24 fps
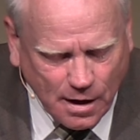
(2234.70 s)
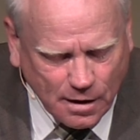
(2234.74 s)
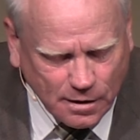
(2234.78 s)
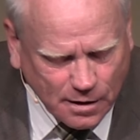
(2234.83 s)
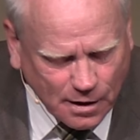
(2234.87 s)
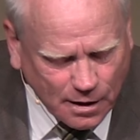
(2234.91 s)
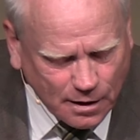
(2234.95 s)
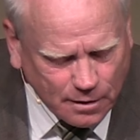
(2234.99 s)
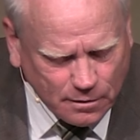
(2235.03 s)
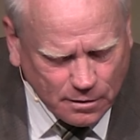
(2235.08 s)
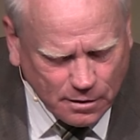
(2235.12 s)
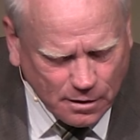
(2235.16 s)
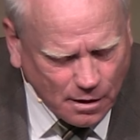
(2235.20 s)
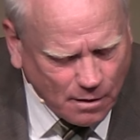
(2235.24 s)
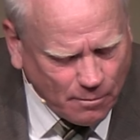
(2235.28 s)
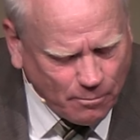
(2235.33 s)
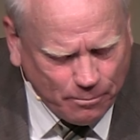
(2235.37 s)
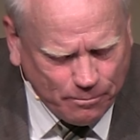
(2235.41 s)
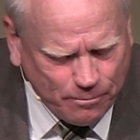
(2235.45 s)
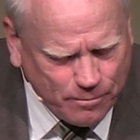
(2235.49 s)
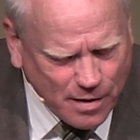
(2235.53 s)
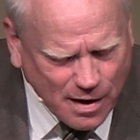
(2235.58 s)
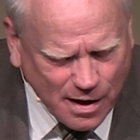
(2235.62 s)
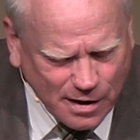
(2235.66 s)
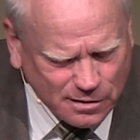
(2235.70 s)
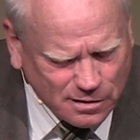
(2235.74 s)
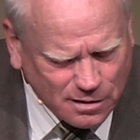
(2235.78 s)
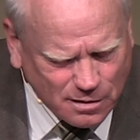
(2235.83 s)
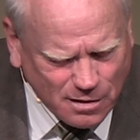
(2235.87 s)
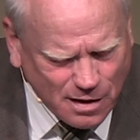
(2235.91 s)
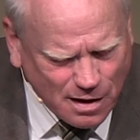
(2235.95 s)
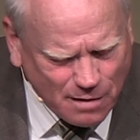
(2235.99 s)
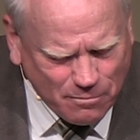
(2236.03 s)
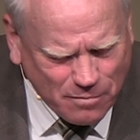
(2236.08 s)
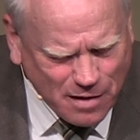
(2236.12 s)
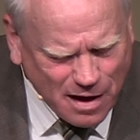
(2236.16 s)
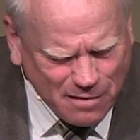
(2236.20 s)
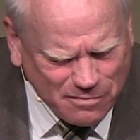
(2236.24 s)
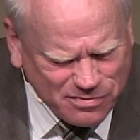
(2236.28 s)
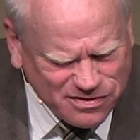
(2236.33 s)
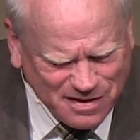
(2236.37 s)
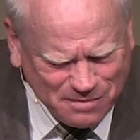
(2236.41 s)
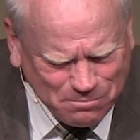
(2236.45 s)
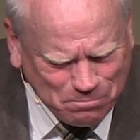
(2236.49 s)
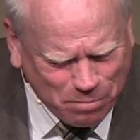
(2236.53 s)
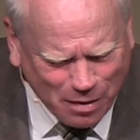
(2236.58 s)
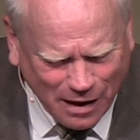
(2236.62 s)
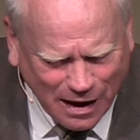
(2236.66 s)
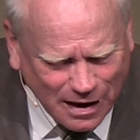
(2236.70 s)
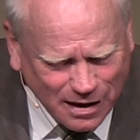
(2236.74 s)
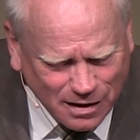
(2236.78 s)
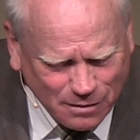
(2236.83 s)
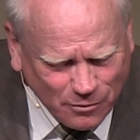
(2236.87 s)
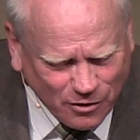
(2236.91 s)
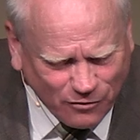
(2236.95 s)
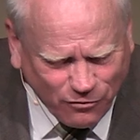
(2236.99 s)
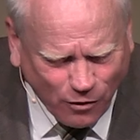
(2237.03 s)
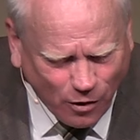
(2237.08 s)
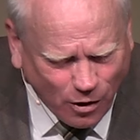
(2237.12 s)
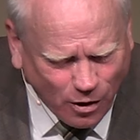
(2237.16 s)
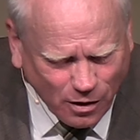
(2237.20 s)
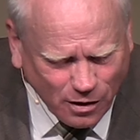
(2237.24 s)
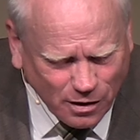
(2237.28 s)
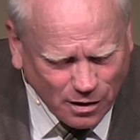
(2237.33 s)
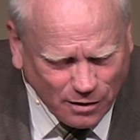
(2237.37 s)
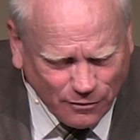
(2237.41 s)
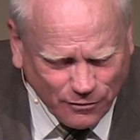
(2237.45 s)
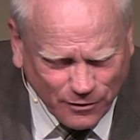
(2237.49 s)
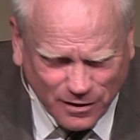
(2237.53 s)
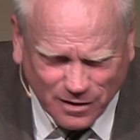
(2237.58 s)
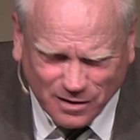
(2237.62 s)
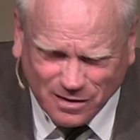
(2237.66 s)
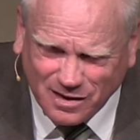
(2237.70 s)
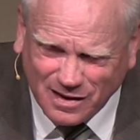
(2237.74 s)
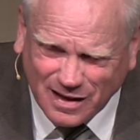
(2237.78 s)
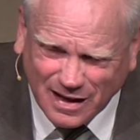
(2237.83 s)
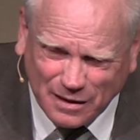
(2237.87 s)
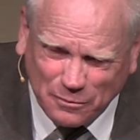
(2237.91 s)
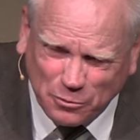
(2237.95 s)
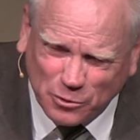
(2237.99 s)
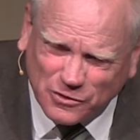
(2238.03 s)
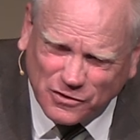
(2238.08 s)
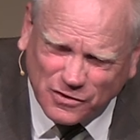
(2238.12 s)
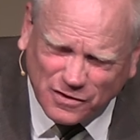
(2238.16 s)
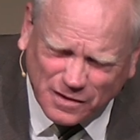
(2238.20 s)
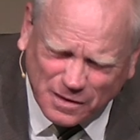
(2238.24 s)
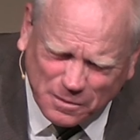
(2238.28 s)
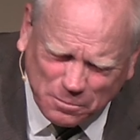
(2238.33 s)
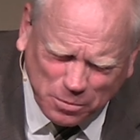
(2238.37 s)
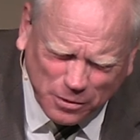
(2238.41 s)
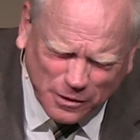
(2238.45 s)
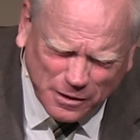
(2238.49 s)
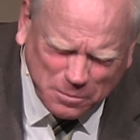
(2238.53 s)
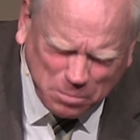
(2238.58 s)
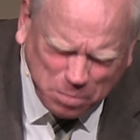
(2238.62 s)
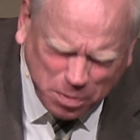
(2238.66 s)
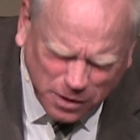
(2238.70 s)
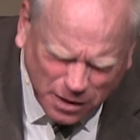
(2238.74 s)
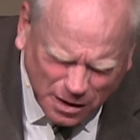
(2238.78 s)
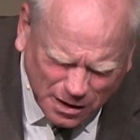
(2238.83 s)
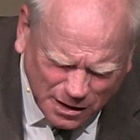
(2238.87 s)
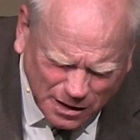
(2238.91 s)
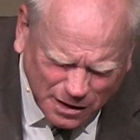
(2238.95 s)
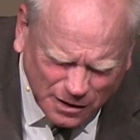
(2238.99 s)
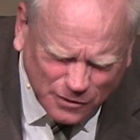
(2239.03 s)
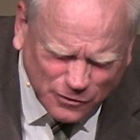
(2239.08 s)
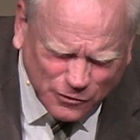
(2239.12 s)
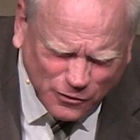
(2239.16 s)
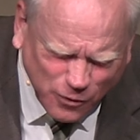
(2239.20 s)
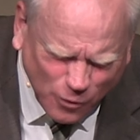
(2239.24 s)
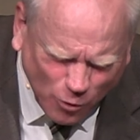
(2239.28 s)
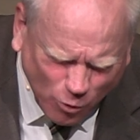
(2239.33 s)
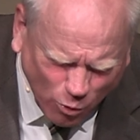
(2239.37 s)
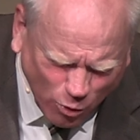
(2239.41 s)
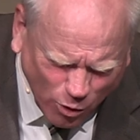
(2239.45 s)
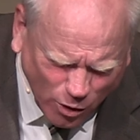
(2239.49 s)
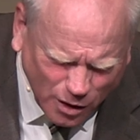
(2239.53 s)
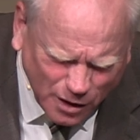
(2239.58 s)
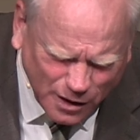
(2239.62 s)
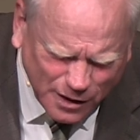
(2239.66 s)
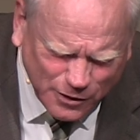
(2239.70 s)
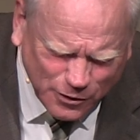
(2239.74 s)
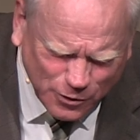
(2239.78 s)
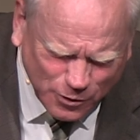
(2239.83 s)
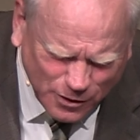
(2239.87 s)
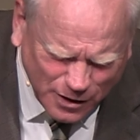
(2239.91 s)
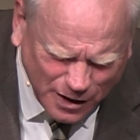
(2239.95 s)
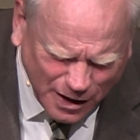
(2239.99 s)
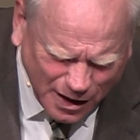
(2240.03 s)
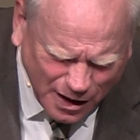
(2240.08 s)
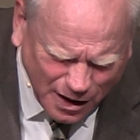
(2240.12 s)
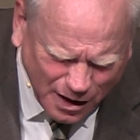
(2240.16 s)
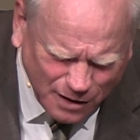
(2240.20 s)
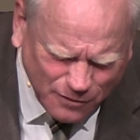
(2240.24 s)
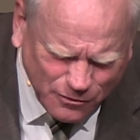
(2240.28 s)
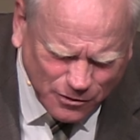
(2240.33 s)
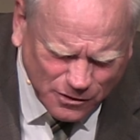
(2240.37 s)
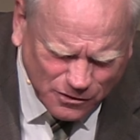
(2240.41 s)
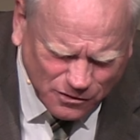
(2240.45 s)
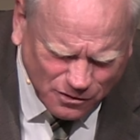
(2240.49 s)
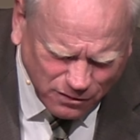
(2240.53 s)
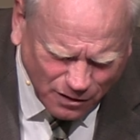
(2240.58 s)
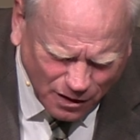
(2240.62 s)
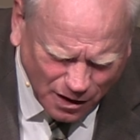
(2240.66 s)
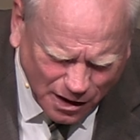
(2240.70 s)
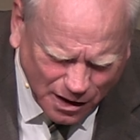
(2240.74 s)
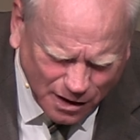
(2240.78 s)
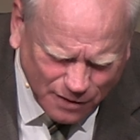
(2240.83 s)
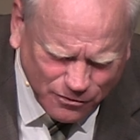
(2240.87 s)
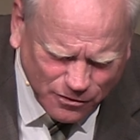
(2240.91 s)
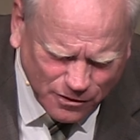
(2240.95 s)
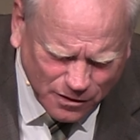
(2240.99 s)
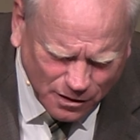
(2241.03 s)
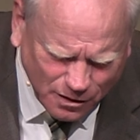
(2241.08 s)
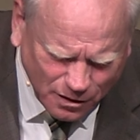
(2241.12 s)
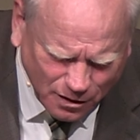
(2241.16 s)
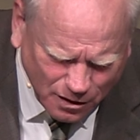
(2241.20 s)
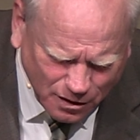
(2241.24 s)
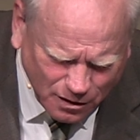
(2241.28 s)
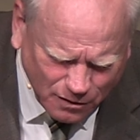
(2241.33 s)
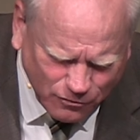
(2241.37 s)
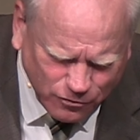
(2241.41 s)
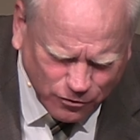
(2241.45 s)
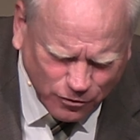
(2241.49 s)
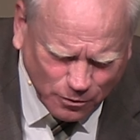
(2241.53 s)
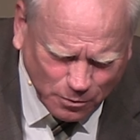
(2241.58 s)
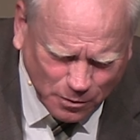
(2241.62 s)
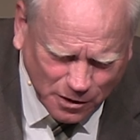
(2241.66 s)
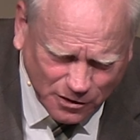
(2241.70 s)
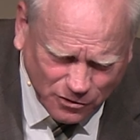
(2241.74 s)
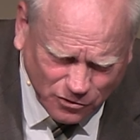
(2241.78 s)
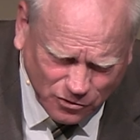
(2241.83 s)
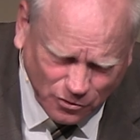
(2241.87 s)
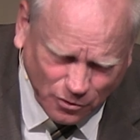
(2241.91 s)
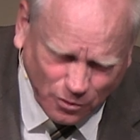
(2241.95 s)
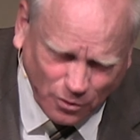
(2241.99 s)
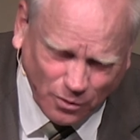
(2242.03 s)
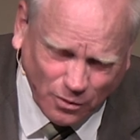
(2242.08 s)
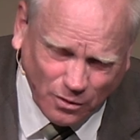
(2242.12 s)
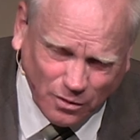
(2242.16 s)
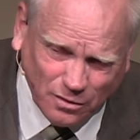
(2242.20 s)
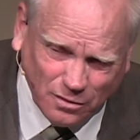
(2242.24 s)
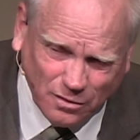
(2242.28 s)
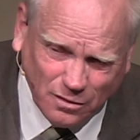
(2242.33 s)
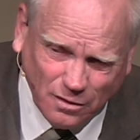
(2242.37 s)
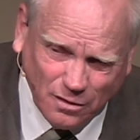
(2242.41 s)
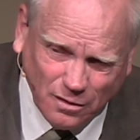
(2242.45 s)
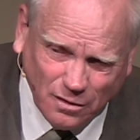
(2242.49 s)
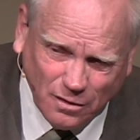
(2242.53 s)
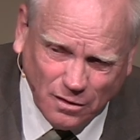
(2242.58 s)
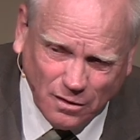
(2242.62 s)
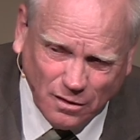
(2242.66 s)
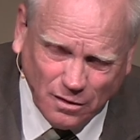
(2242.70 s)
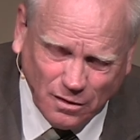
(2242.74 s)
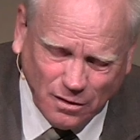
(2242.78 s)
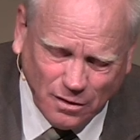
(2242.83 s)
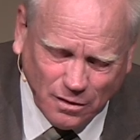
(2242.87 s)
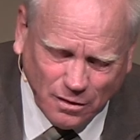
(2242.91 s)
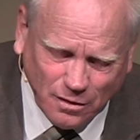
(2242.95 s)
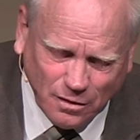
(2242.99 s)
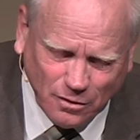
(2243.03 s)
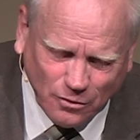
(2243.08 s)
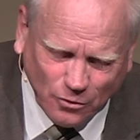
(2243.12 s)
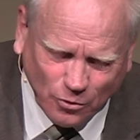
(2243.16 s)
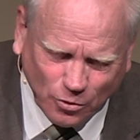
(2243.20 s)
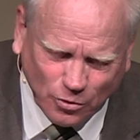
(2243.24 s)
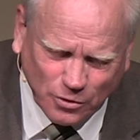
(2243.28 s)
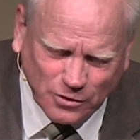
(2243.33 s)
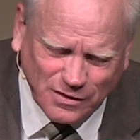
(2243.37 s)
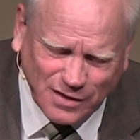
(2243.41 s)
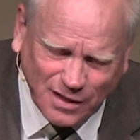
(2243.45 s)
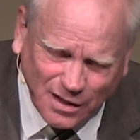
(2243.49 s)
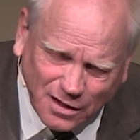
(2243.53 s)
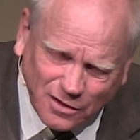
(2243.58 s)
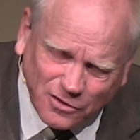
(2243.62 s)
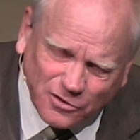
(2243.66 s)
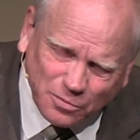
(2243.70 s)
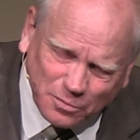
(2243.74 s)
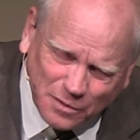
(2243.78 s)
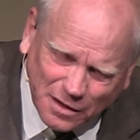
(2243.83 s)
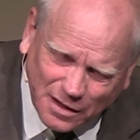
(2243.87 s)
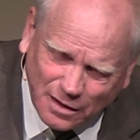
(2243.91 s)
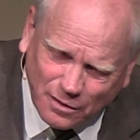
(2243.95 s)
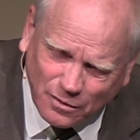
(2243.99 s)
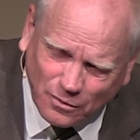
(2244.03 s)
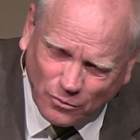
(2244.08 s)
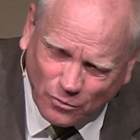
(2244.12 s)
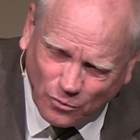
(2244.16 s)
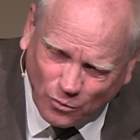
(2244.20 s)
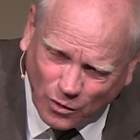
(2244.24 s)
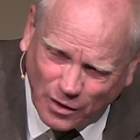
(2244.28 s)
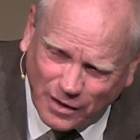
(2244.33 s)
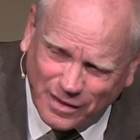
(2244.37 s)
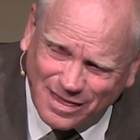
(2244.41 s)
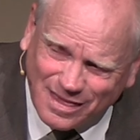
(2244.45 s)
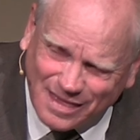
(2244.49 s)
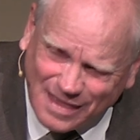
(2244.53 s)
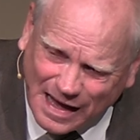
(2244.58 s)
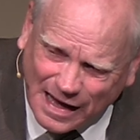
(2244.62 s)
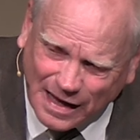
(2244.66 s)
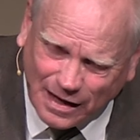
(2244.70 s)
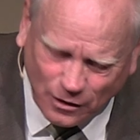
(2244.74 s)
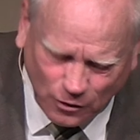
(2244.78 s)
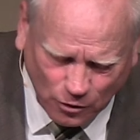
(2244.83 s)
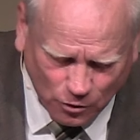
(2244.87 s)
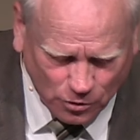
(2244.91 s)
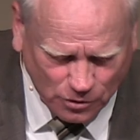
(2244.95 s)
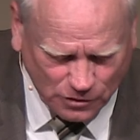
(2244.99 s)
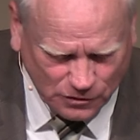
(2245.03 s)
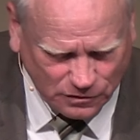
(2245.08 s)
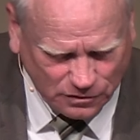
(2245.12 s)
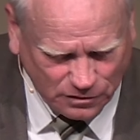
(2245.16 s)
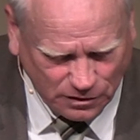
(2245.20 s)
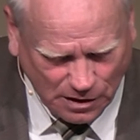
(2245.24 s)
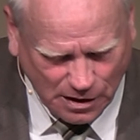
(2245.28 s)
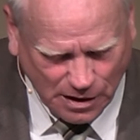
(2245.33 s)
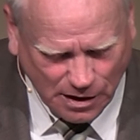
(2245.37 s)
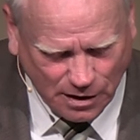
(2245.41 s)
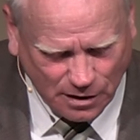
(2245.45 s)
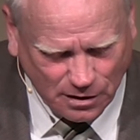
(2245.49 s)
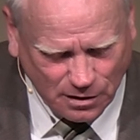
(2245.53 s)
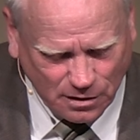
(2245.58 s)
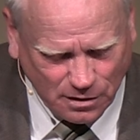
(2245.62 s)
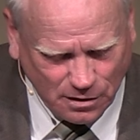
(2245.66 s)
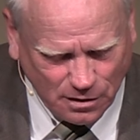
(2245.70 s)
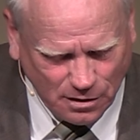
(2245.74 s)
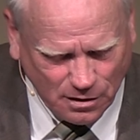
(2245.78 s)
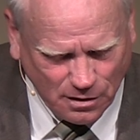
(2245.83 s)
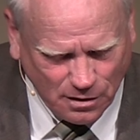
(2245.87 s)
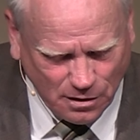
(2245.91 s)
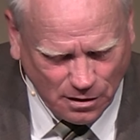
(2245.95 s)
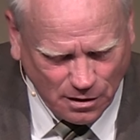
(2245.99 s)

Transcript: and that uh, at the, uh, at the bottom of all of it, that I would simply please the one who gave his life in love for my soul. Lord, teach me what that looks like